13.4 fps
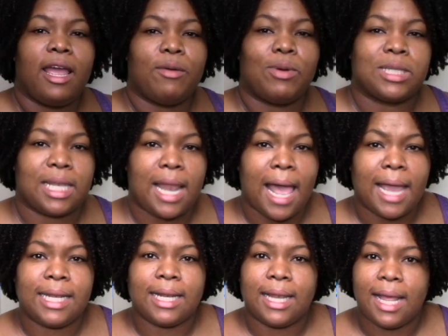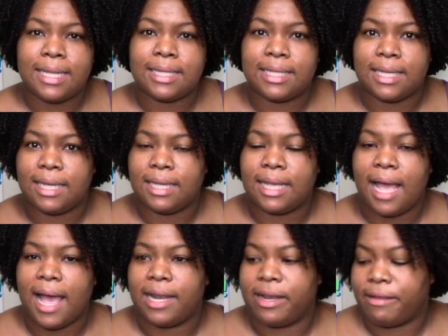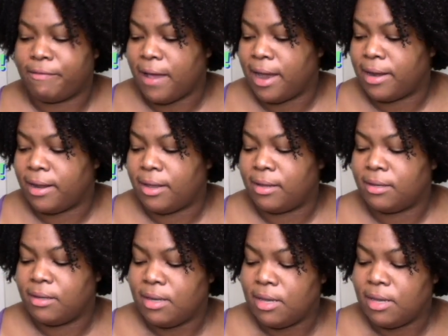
It was light, cleansing, and defining.